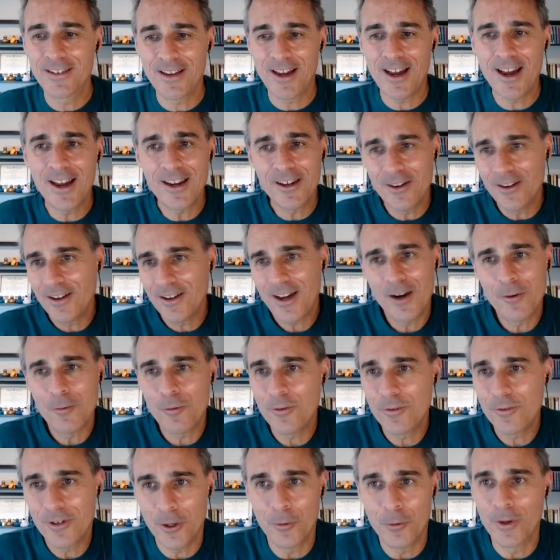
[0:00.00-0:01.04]
I
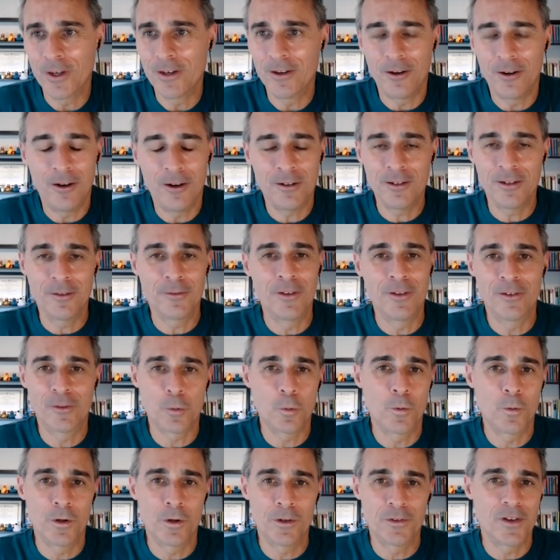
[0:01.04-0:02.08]
go into all of these
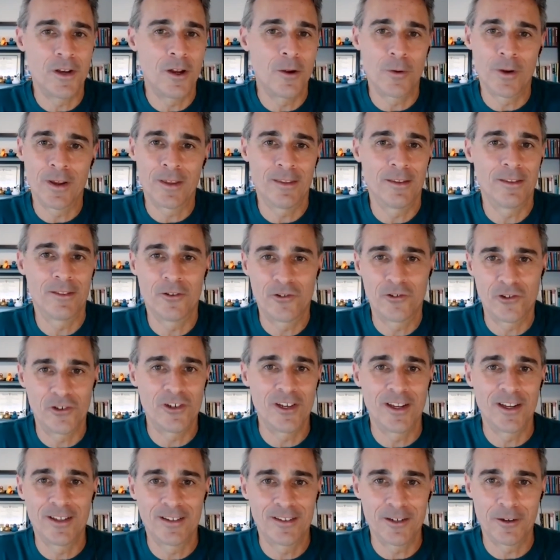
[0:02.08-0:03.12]
awards knowing that there's a
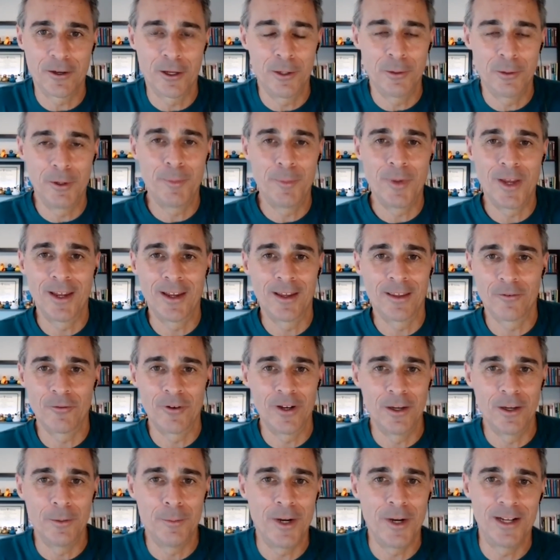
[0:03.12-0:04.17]
chance I'm going to be paying the
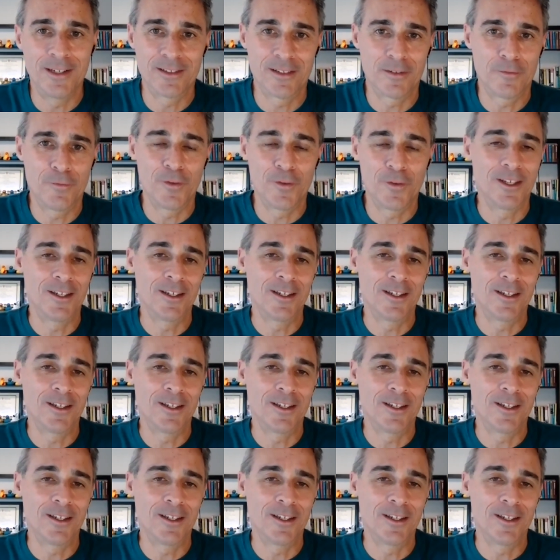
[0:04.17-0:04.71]
redeposit fee.